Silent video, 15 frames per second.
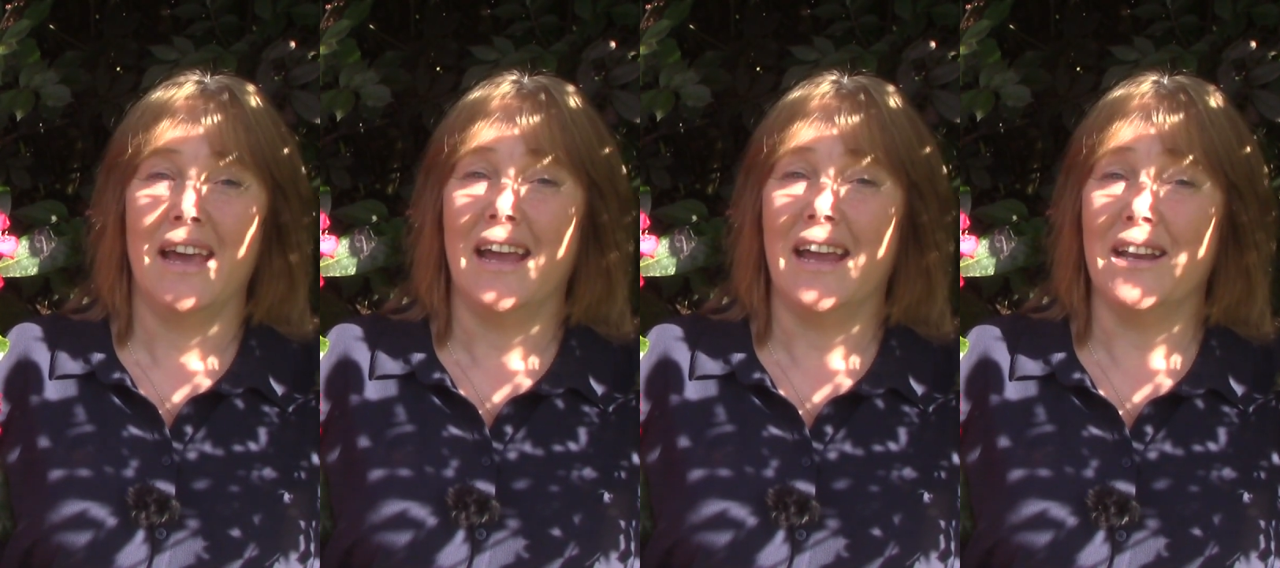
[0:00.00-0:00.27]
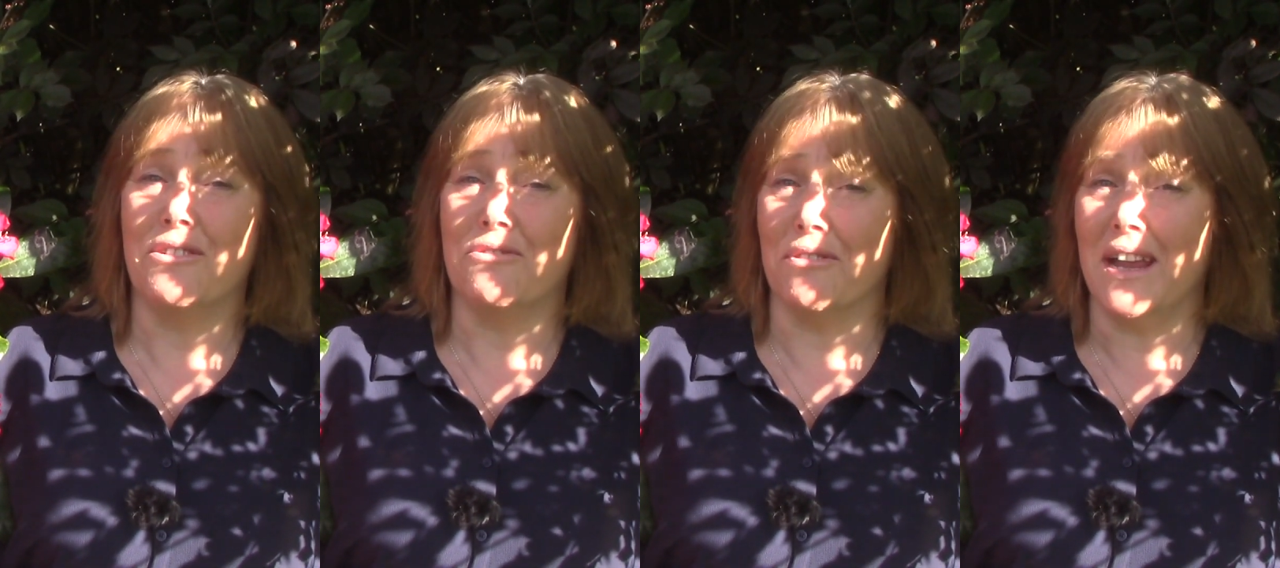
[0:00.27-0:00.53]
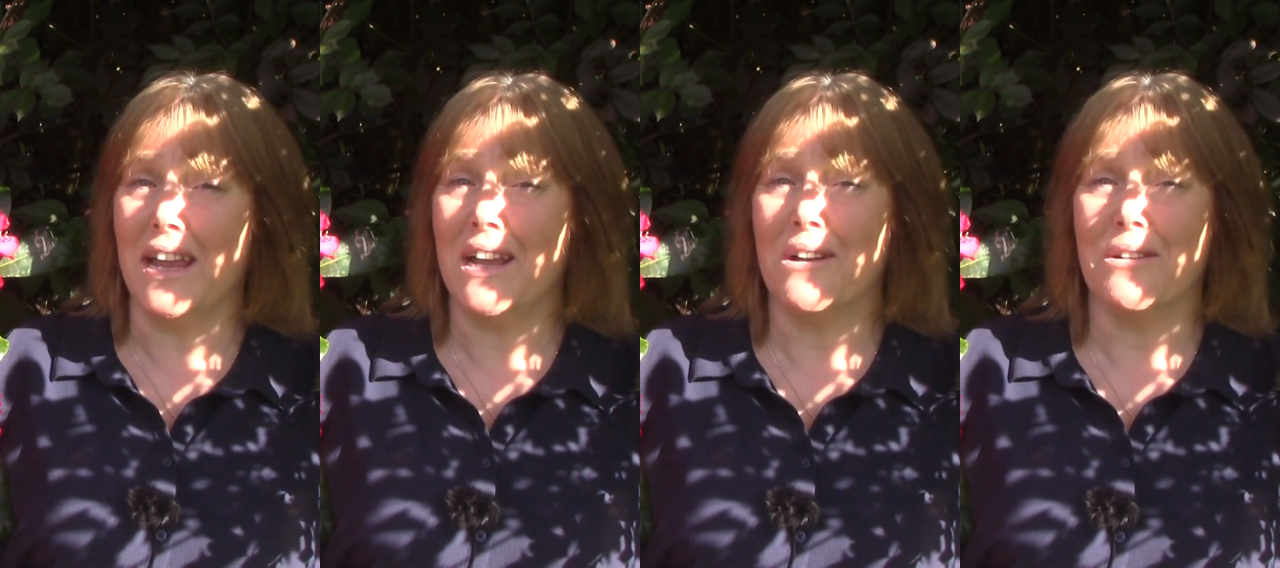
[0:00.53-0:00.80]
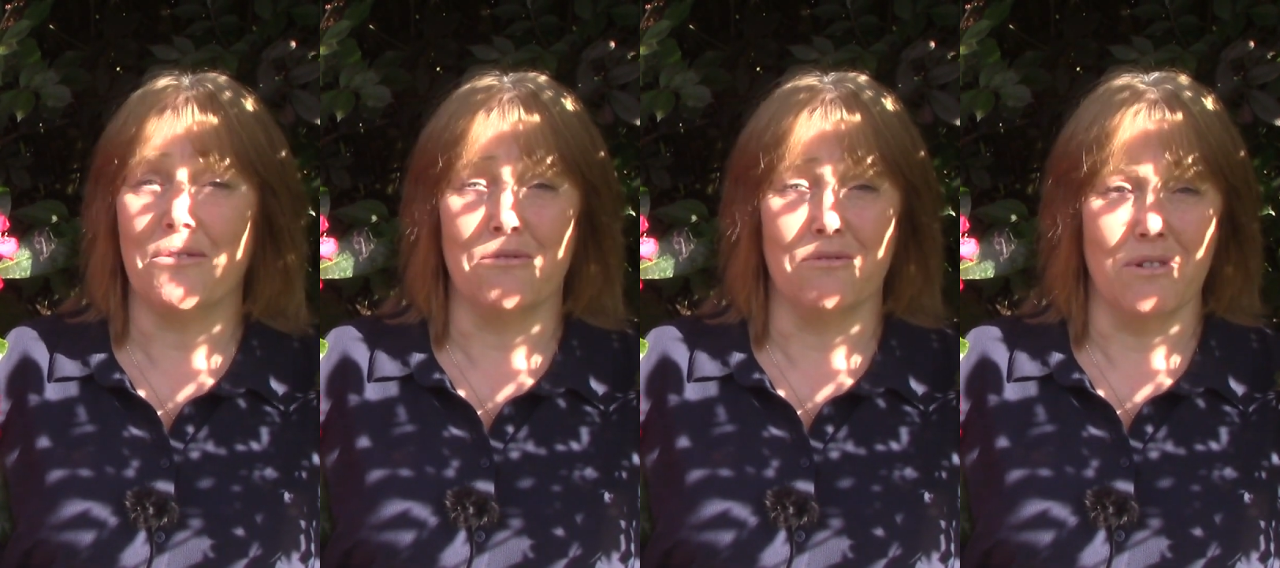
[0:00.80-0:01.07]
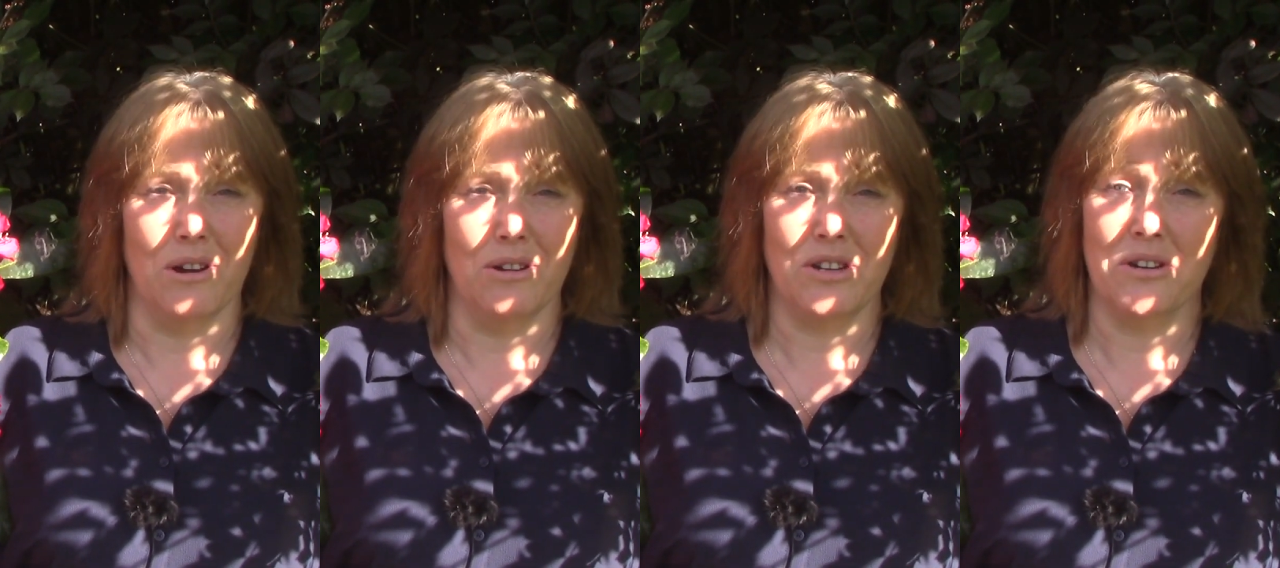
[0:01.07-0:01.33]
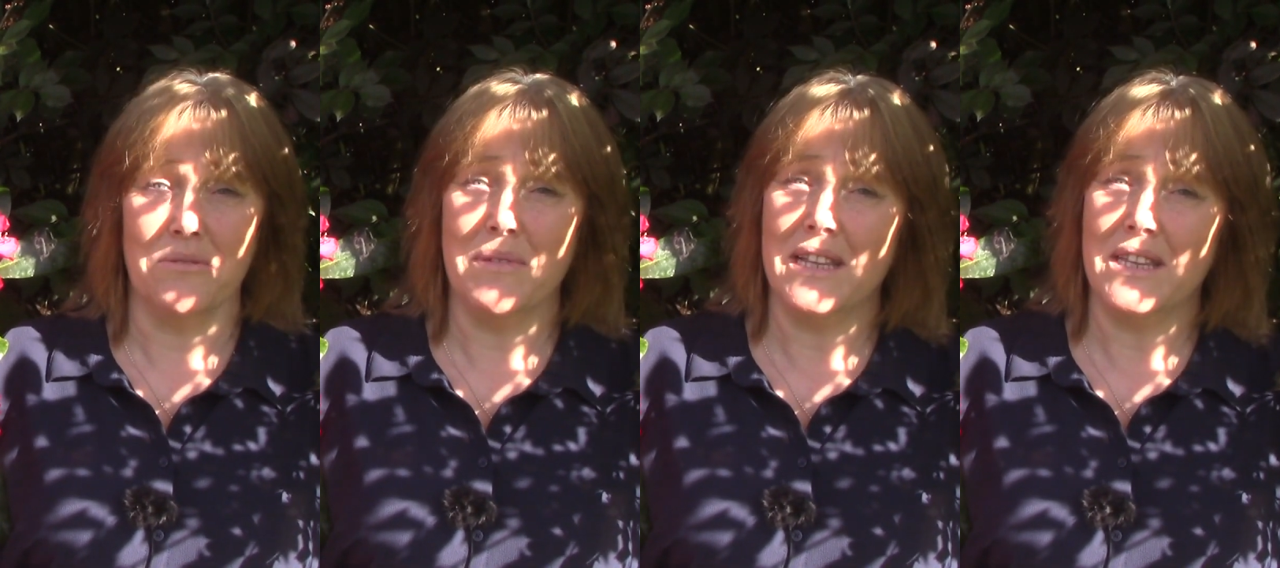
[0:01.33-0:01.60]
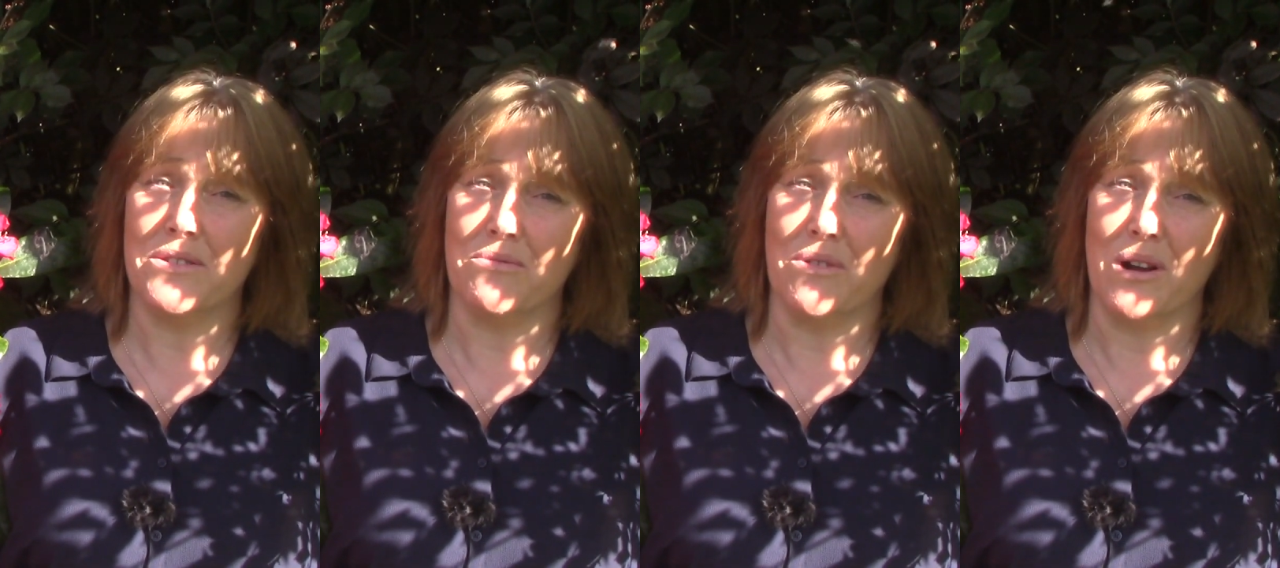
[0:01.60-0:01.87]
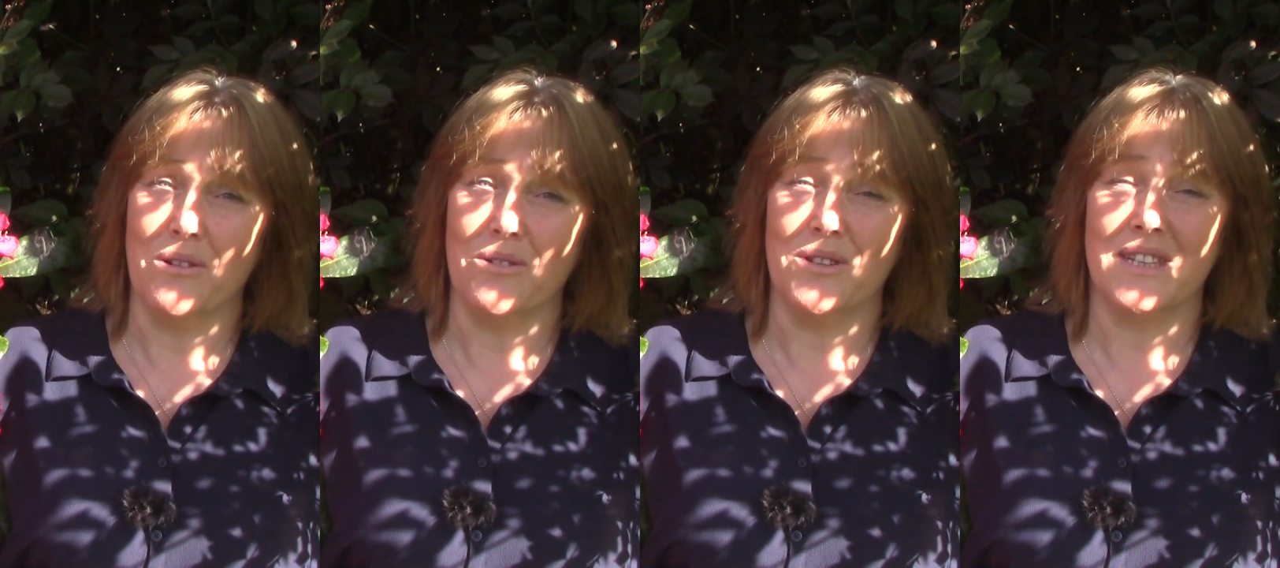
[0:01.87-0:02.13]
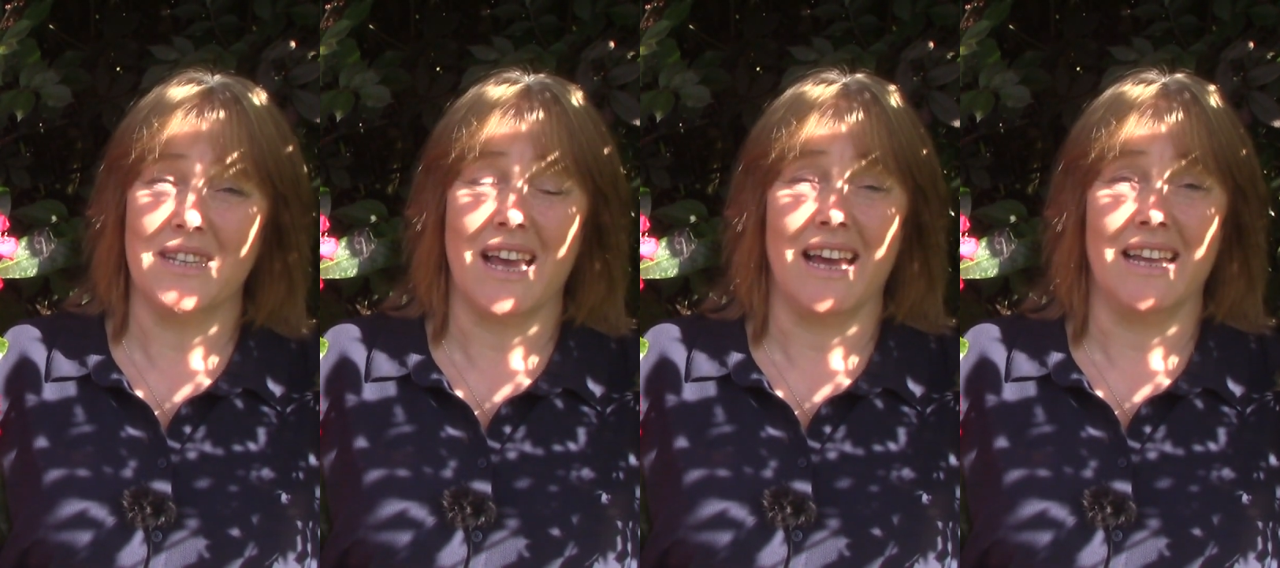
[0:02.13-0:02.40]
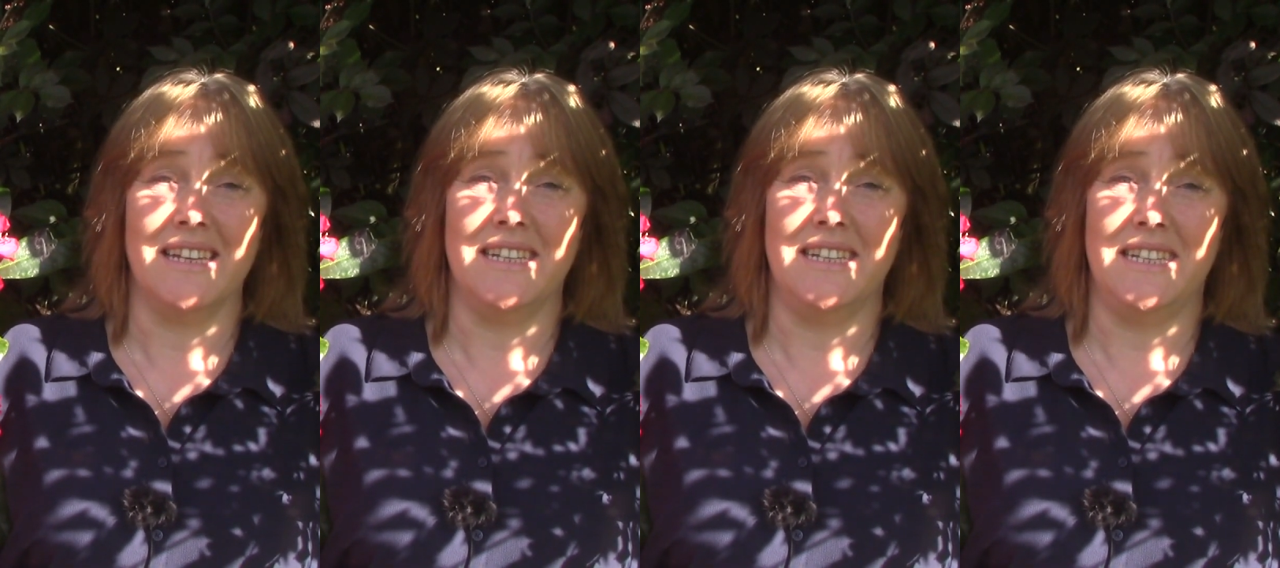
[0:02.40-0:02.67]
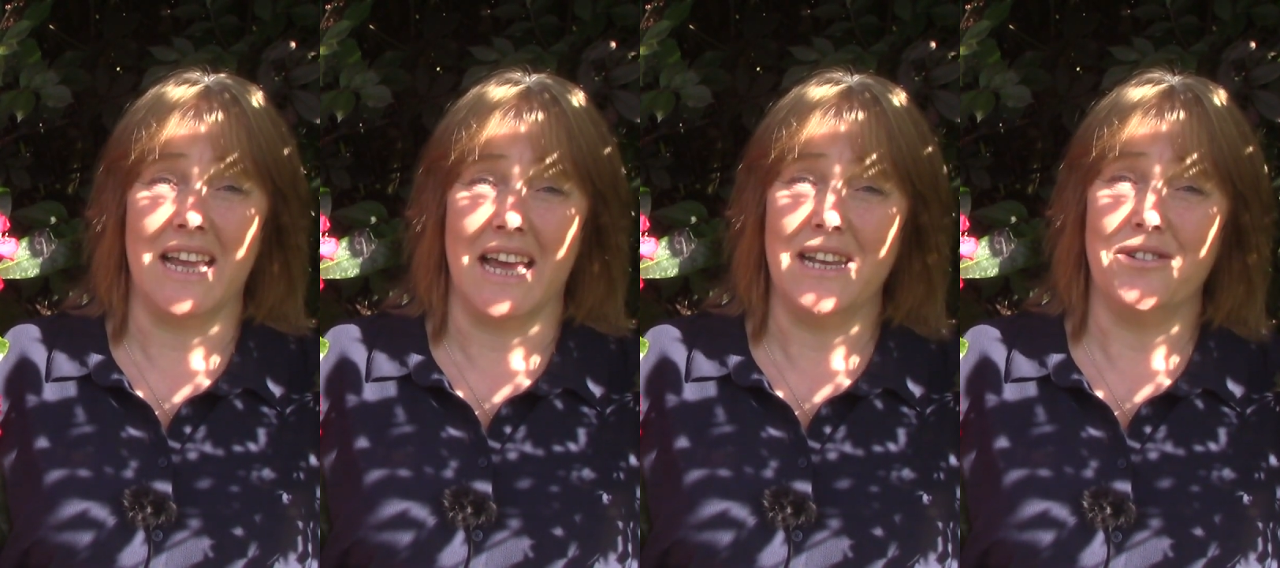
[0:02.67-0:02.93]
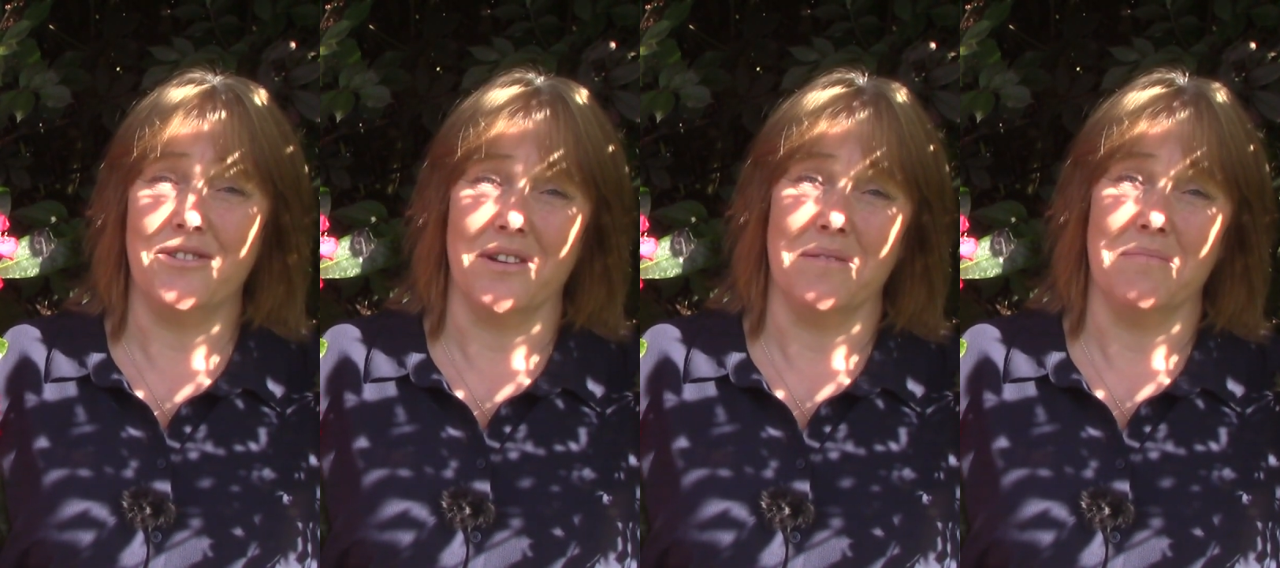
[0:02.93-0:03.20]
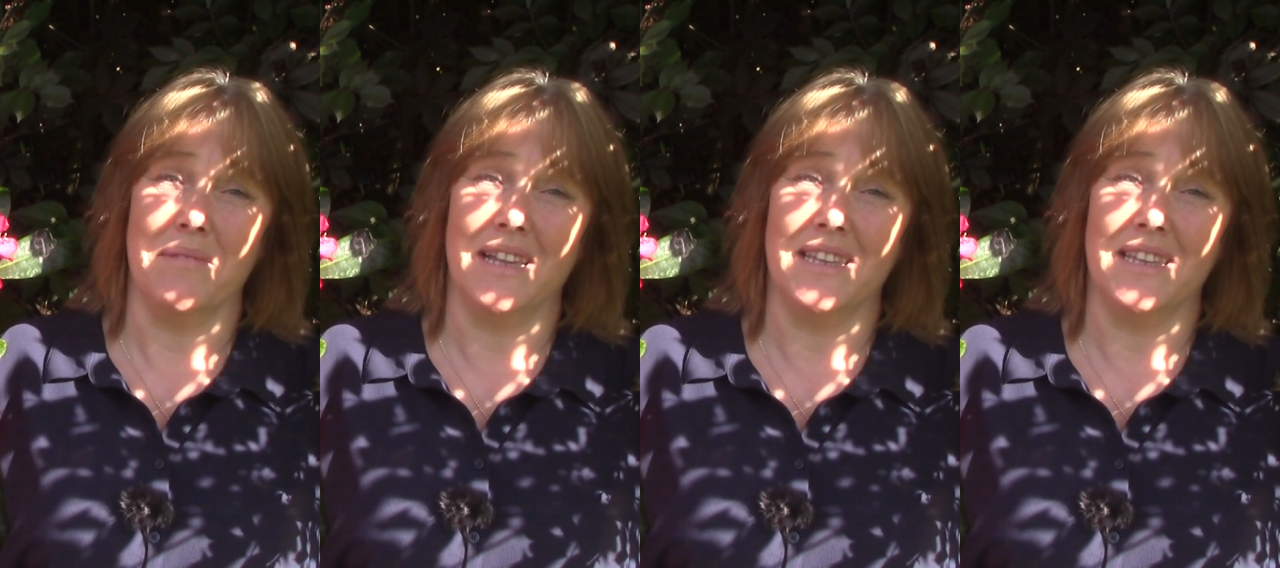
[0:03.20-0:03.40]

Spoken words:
In Greek, rhodo means rose and dendron